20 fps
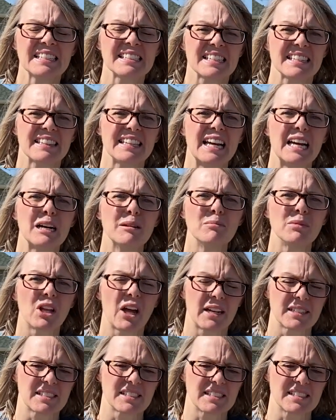to them, a
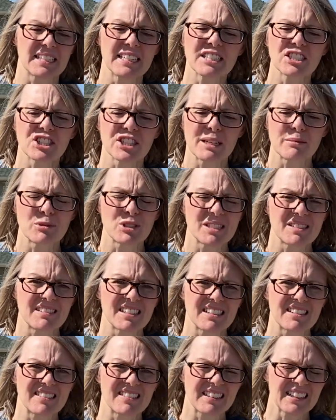lot to teach them
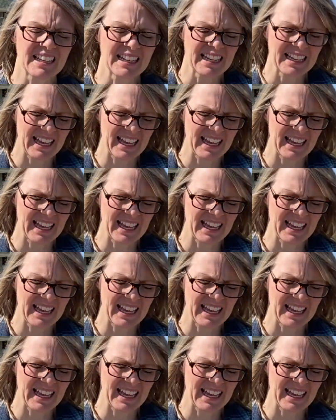still.